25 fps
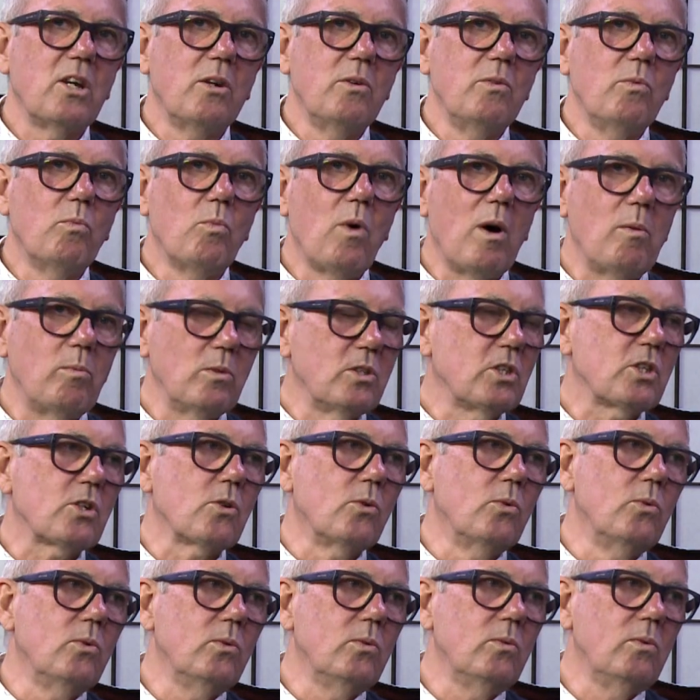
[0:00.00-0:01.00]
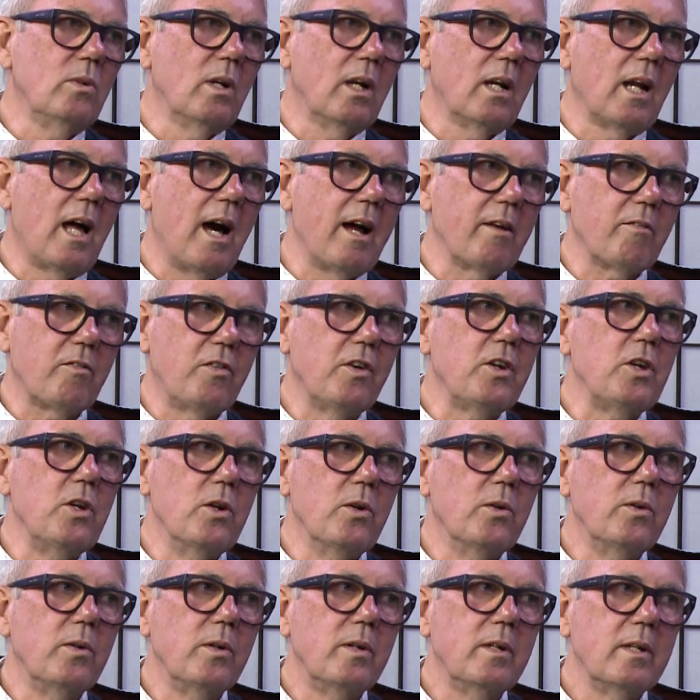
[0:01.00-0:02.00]
So what was school like for
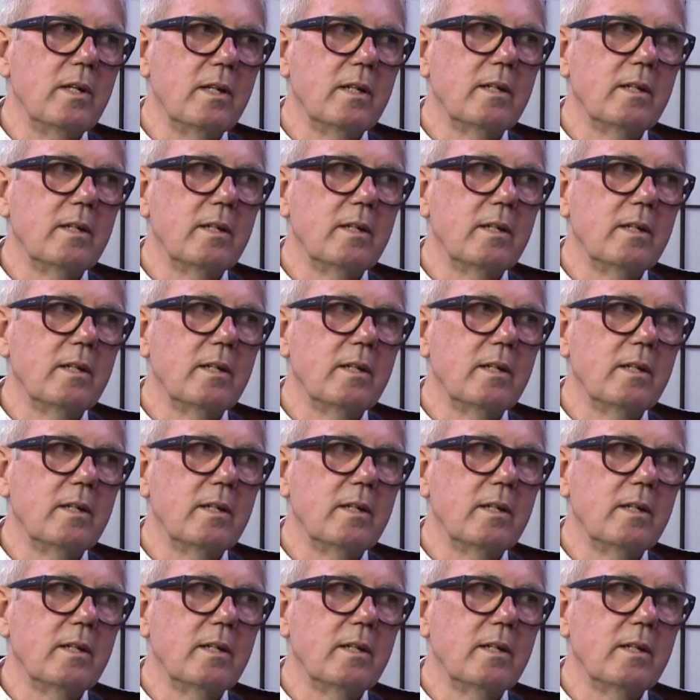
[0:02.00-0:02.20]
you